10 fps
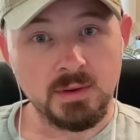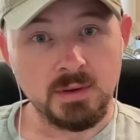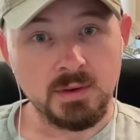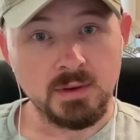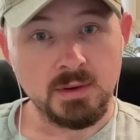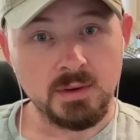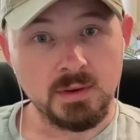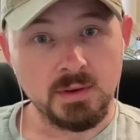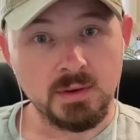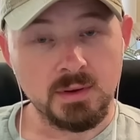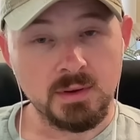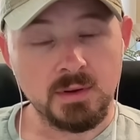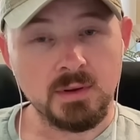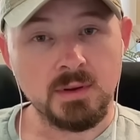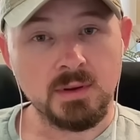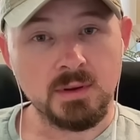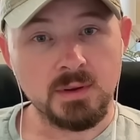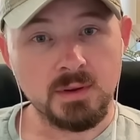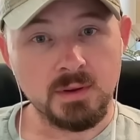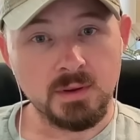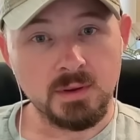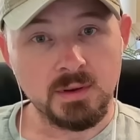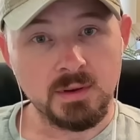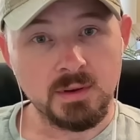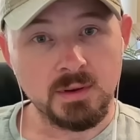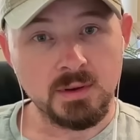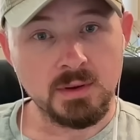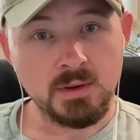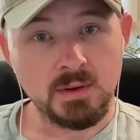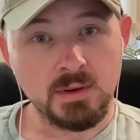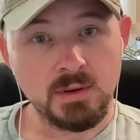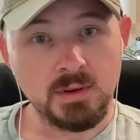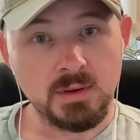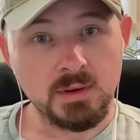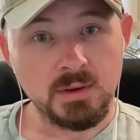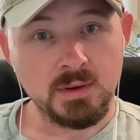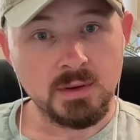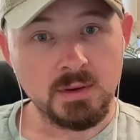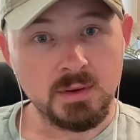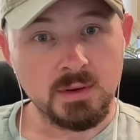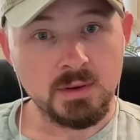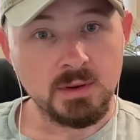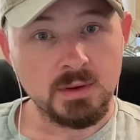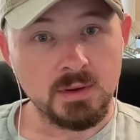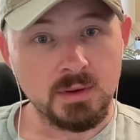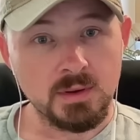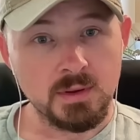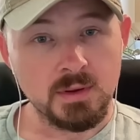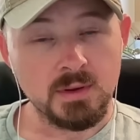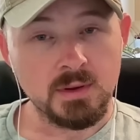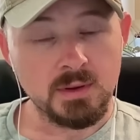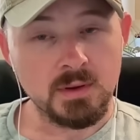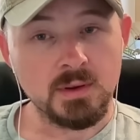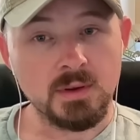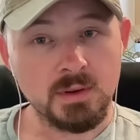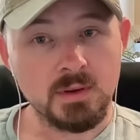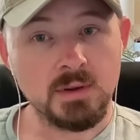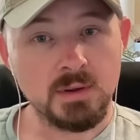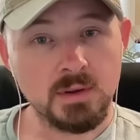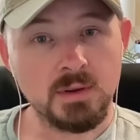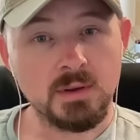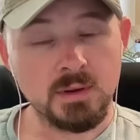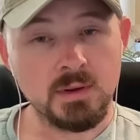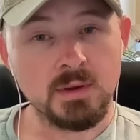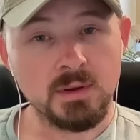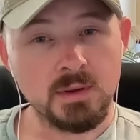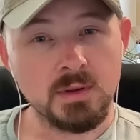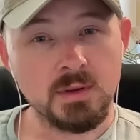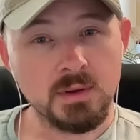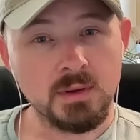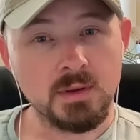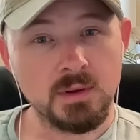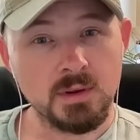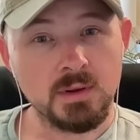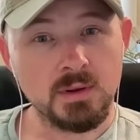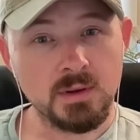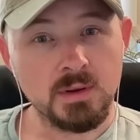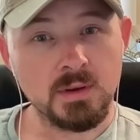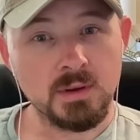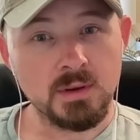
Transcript: (silent)